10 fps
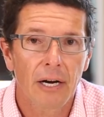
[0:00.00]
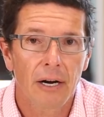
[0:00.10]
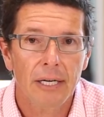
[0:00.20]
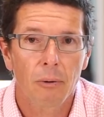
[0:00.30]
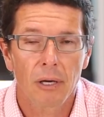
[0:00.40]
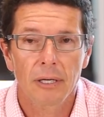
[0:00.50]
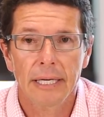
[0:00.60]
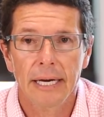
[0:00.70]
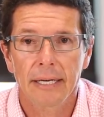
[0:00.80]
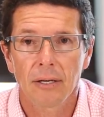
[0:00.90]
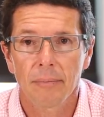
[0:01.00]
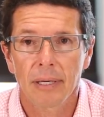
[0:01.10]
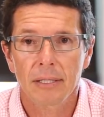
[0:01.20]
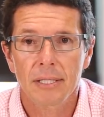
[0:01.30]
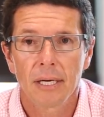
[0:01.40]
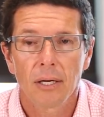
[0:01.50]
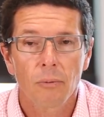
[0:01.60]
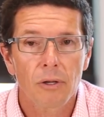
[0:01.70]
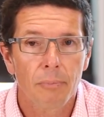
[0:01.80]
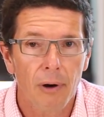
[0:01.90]
high quality economics,
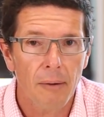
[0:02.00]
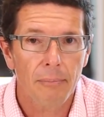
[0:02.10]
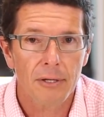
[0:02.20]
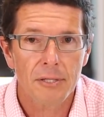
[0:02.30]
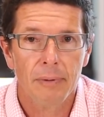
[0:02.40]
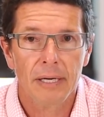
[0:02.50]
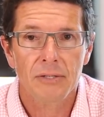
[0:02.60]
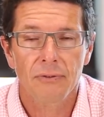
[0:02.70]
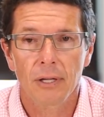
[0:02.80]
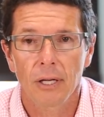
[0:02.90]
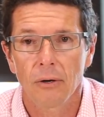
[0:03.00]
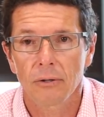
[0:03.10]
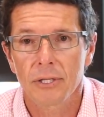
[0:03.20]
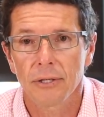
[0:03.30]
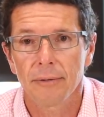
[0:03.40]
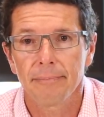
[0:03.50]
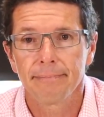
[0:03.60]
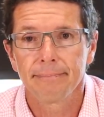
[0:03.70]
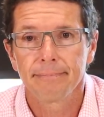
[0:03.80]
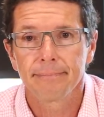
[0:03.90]
with bright prospects for the long term.
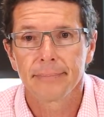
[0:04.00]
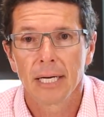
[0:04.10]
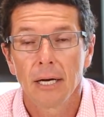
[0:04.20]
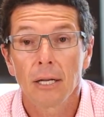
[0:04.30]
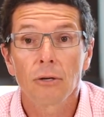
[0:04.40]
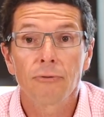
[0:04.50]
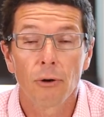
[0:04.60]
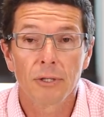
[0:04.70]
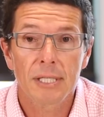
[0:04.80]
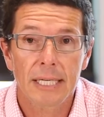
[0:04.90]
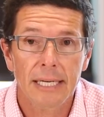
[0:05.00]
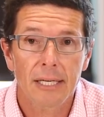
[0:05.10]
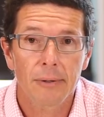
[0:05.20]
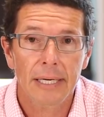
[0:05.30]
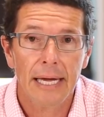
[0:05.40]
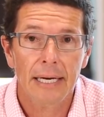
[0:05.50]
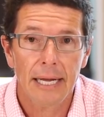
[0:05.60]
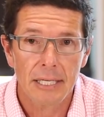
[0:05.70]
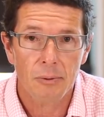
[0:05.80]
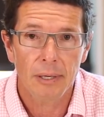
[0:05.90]
Look forward to seeing you again
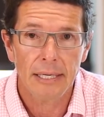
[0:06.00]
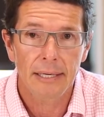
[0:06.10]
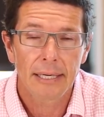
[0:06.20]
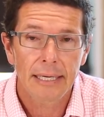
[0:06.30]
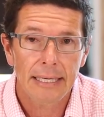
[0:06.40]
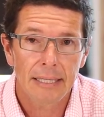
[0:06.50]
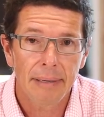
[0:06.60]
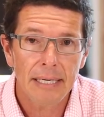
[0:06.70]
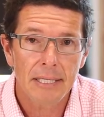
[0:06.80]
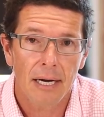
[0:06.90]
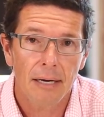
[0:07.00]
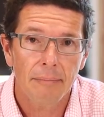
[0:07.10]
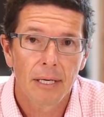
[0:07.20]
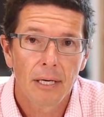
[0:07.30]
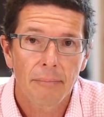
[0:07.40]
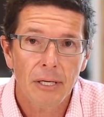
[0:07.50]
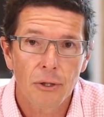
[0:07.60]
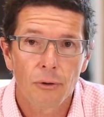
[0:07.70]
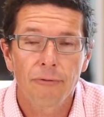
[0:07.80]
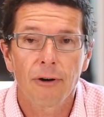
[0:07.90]
next week In the meantime, be
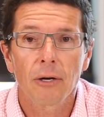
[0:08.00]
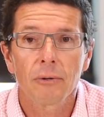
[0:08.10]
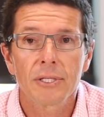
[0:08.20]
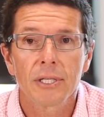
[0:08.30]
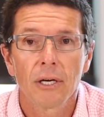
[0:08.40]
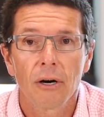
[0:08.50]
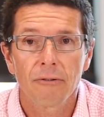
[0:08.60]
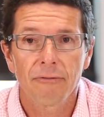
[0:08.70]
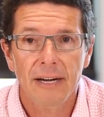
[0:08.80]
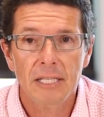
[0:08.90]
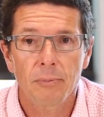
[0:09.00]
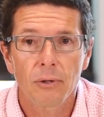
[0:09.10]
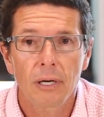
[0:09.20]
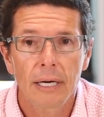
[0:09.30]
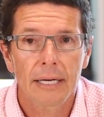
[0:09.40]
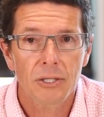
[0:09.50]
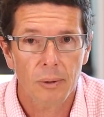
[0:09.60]
sure to follow us on Facebook and